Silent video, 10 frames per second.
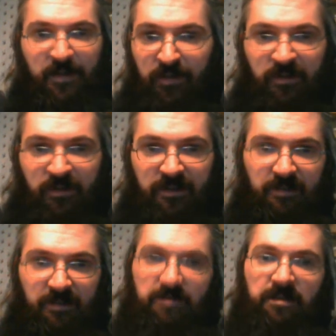If
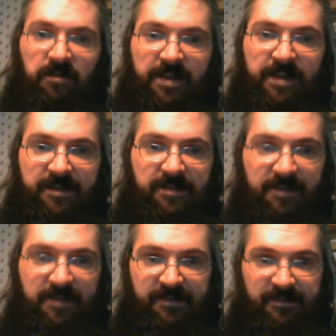
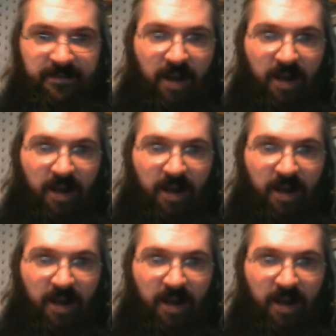the